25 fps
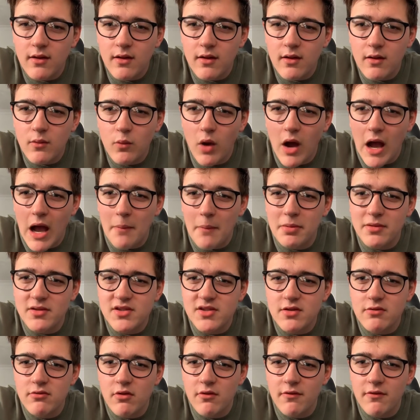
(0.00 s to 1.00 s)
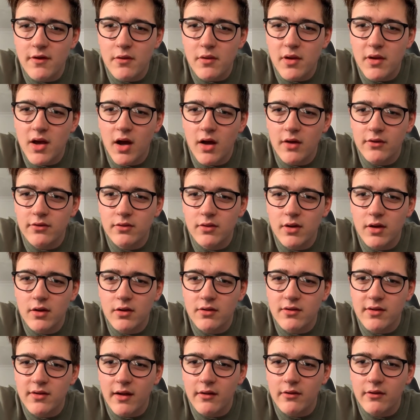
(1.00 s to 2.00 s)
What happened to reviewing cars from a
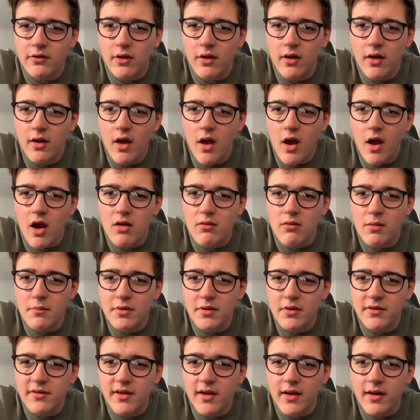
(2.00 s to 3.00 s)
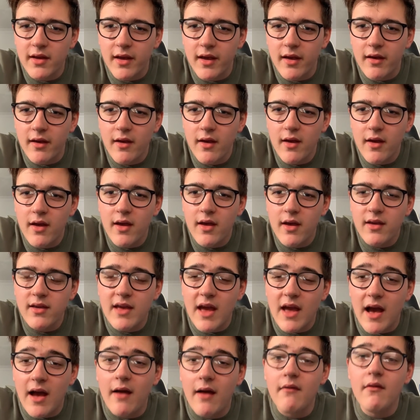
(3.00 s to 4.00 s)
local garage? I remember you saying it.
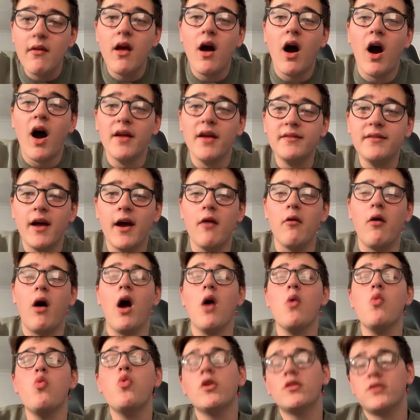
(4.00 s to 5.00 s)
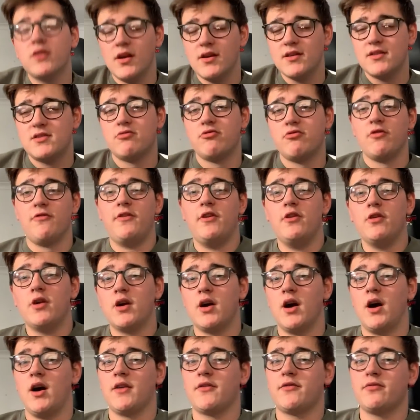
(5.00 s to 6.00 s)
Yeah, I know. I would like to review
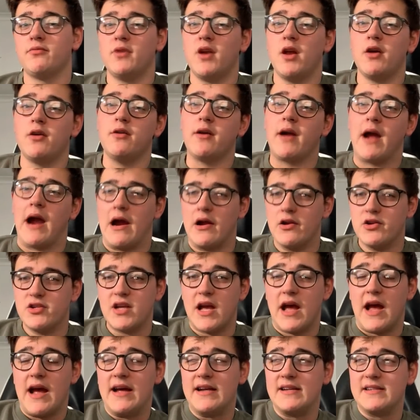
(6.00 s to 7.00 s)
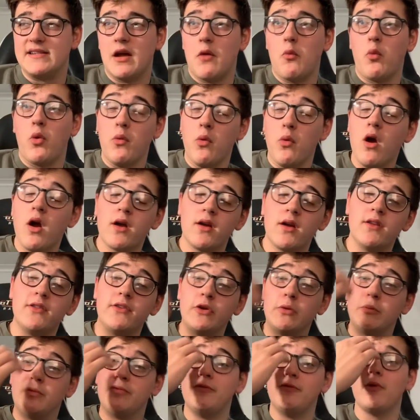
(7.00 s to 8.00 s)
cars from a local garage, and we were going to
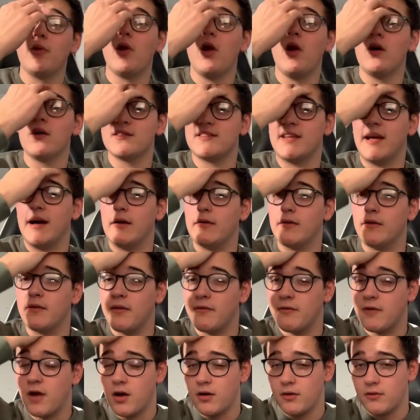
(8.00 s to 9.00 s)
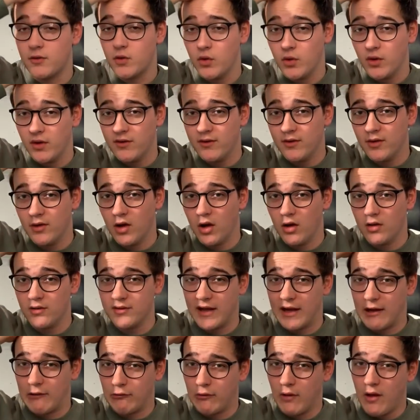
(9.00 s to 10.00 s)
do it before lockdown, and they've kind of gone into
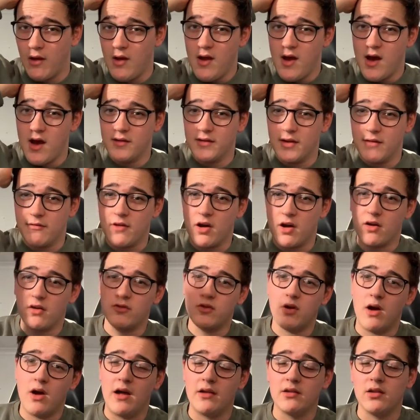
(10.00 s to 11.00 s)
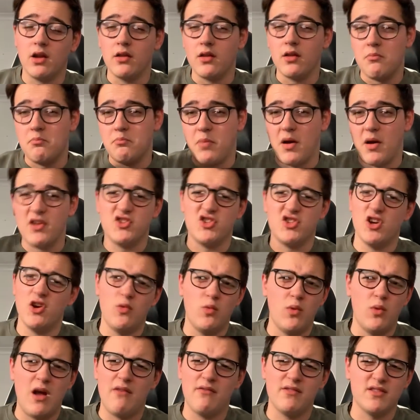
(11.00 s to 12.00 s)
lockdown, and they've kind of not had like the budget or
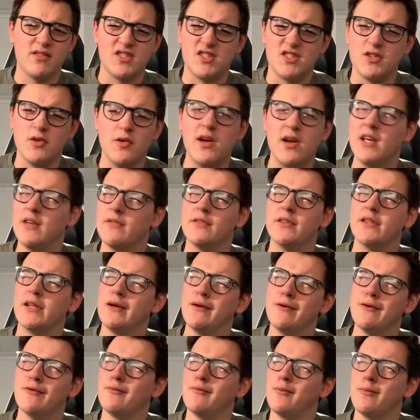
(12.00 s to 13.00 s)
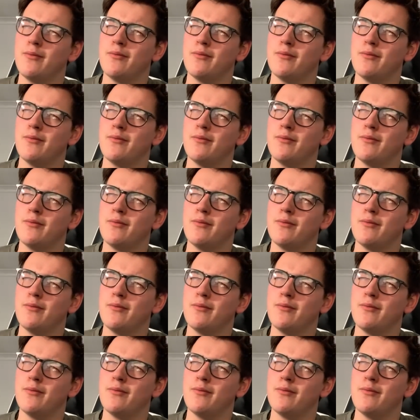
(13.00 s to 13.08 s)
whatever to do it, even though